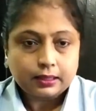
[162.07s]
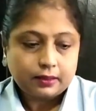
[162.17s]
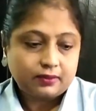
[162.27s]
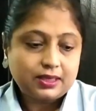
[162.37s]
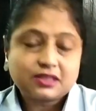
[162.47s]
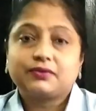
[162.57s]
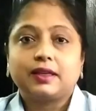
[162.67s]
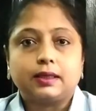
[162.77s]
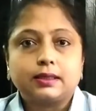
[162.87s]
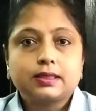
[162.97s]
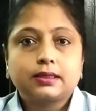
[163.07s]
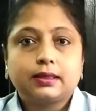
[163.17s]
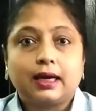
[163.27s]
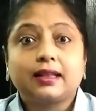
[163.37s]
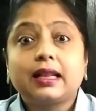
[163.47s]
These fillers
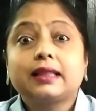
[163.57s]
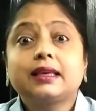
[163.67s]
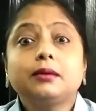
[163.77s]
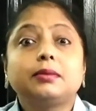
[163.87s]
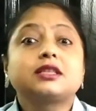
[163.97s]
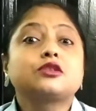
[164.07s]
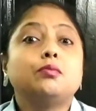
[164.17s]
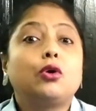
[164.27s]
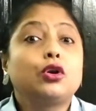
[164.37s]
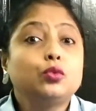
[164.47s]
are nothing but small